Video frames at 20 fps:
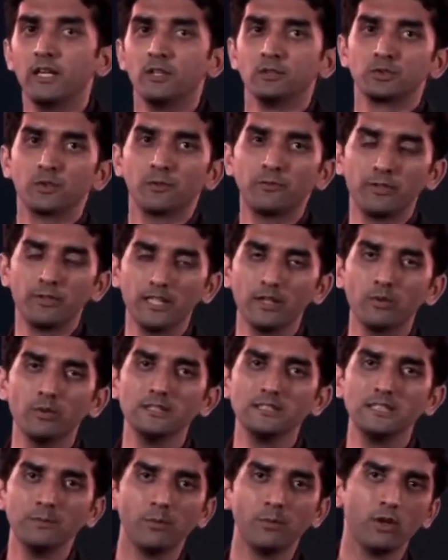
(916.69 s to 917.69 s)
So
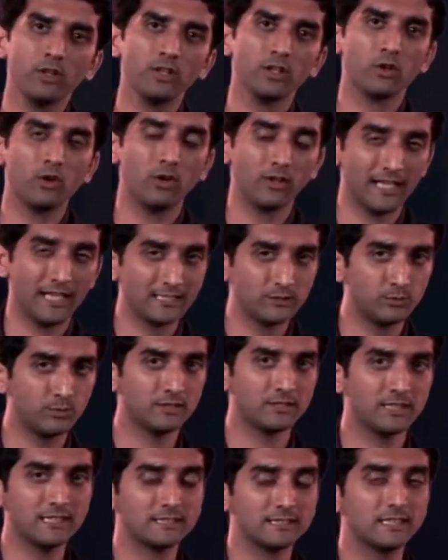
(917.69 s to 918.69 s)
frequency polygon, as we
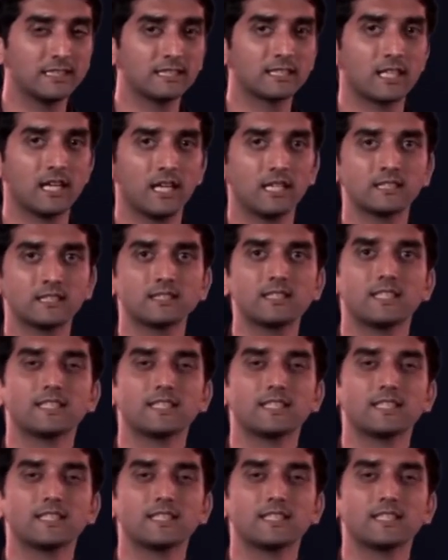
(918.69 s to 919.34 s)
just discussed,